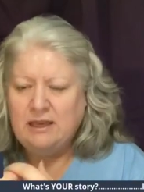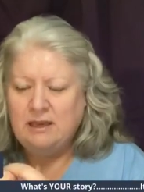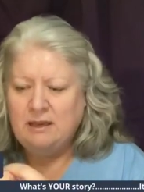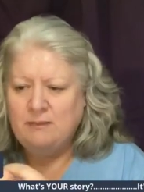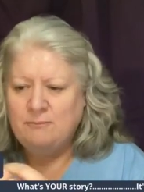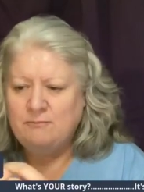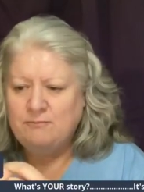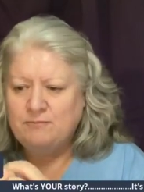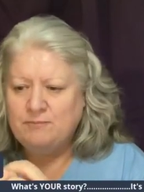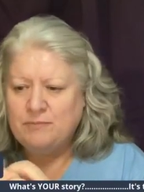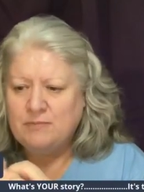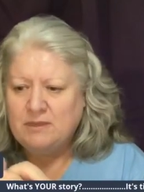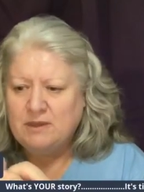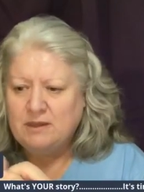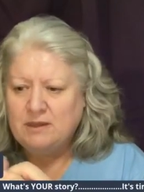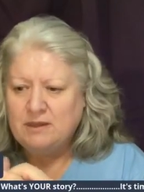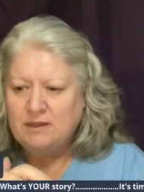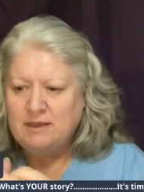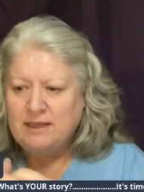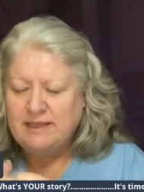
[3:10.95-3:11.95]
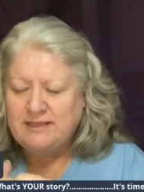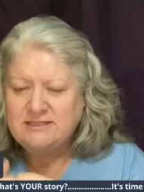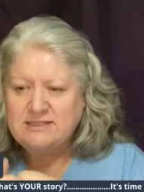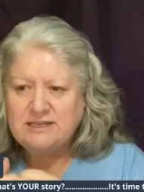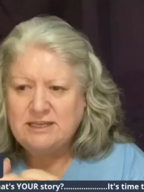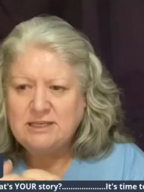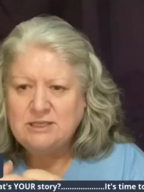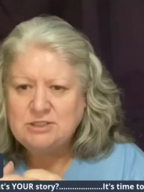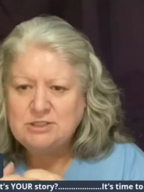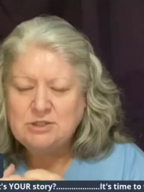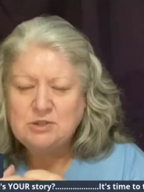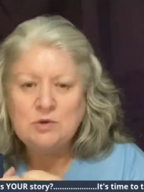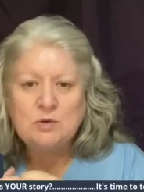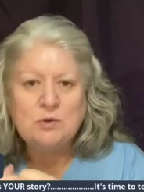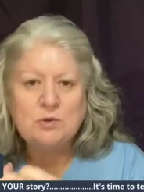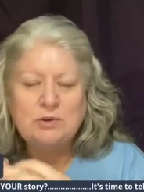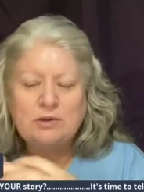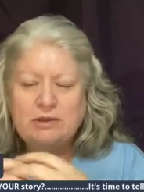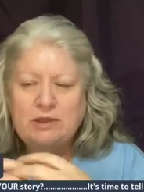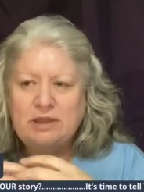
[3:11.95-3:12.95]
And today
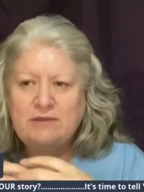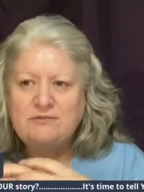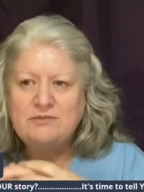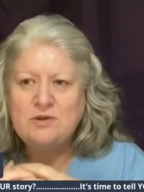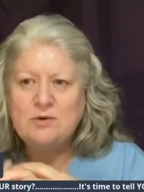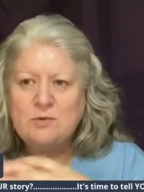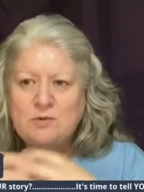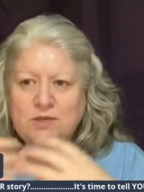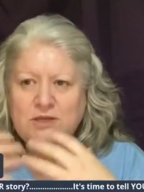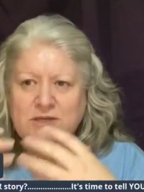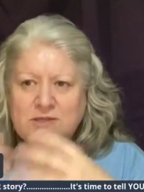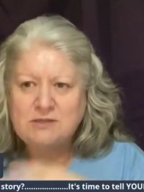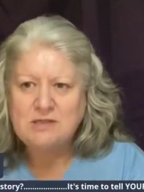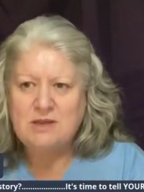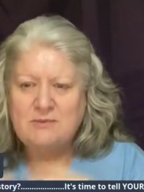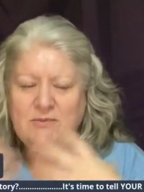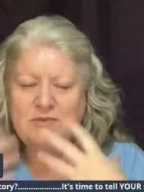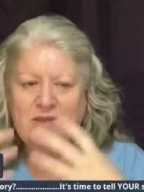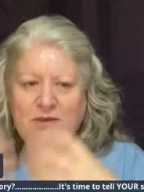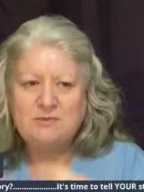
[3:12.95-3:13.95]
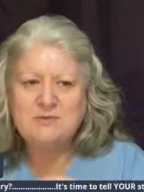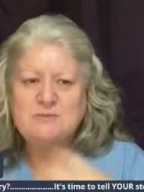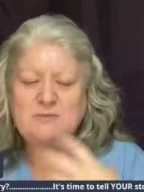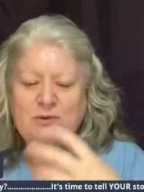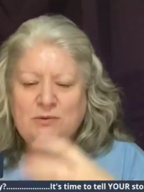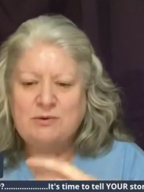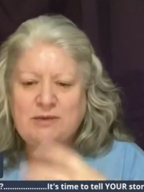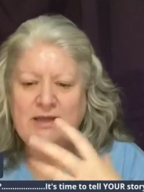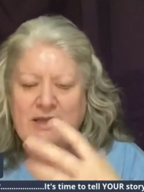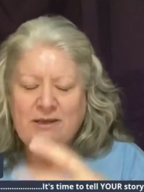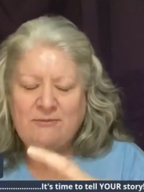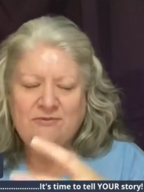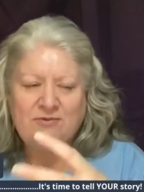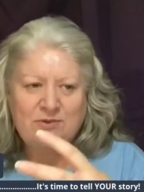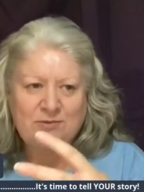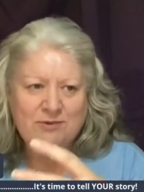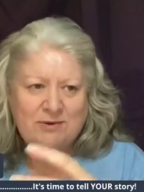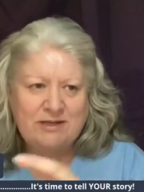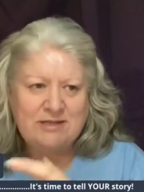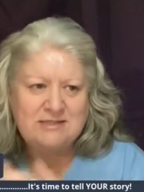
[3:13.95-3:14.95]
too, even though all the excitement that was building up
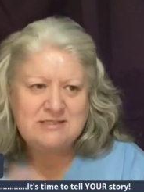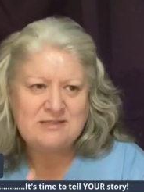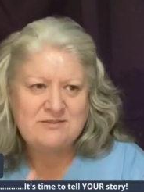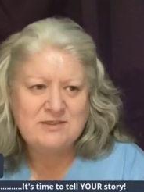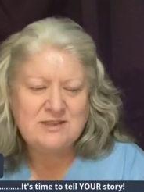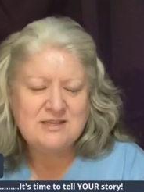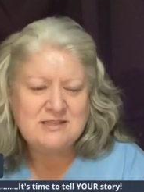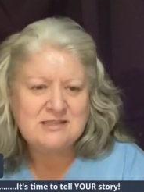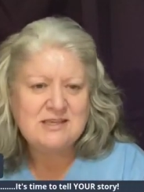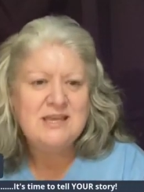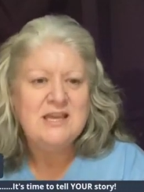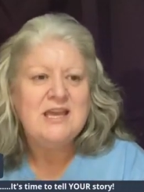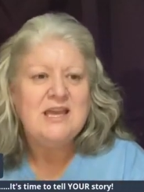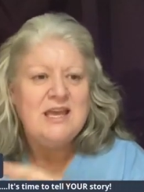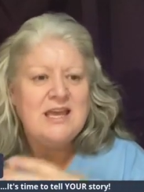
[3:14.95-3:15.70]
for the release of this,